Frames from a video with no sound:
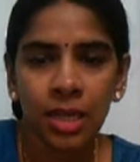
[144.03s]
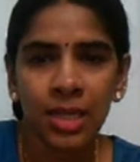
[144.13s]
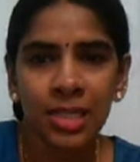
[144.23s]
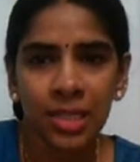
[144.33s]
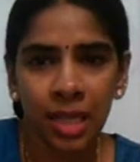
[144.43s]

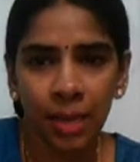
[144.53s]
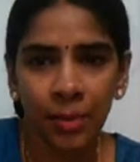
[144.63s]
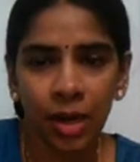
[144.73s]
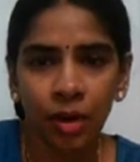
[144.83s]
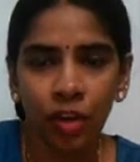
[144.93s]
same
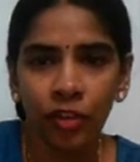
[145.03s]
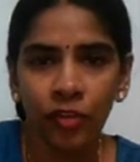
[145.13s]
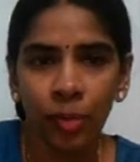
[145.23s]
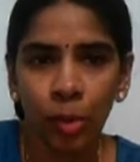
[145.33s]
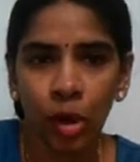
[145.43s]
kind of
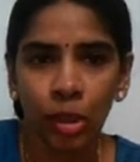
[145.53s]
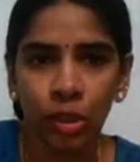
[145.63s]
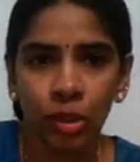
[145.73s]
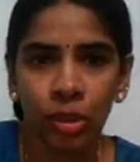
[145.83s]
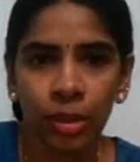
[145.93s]

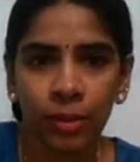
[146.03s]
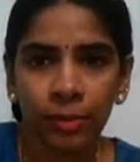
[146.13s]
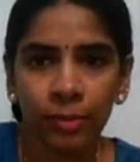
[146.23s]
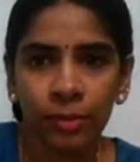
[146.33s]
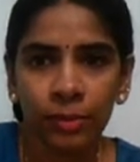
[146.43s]
molecule.
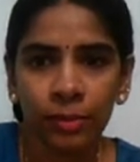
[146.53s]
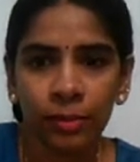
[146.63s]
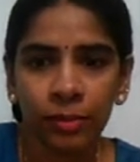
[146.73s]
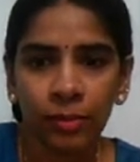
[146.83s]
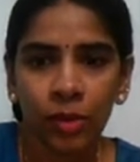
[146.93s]

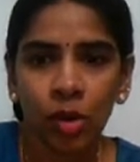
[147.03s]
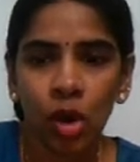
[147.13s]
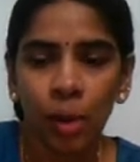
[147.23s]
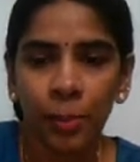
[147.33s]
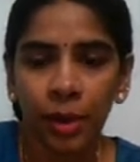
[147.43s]

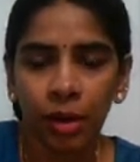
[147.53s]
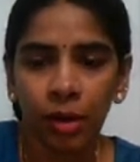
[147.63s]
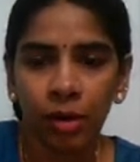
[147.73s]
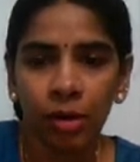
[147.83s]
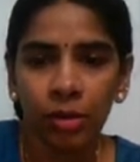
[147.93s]
Copper,
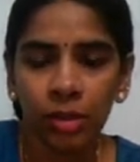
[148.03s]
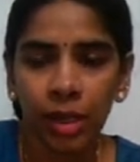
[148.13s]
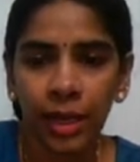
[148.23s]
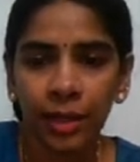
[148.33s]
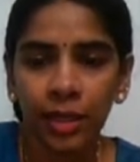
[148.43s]

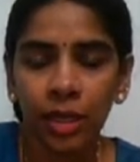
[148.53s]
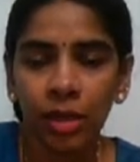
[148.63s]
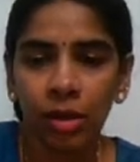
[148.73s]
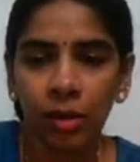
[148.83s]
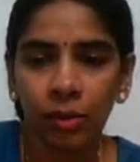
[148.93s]
the
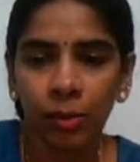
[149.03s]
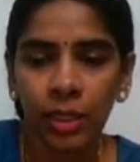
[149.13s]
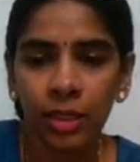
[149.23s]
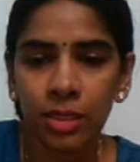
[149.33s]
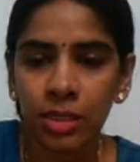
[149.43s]
entire
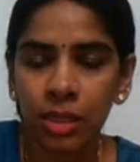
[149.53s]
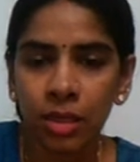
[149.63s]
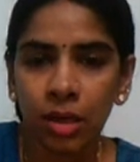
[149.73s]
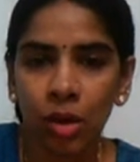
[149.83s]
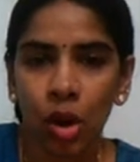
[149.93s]
wire is a
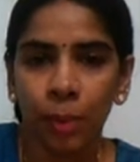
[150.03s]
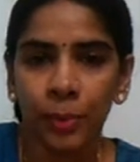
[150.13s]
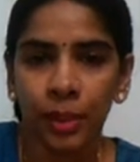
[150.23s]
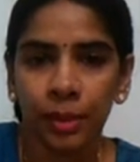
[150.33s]
copper.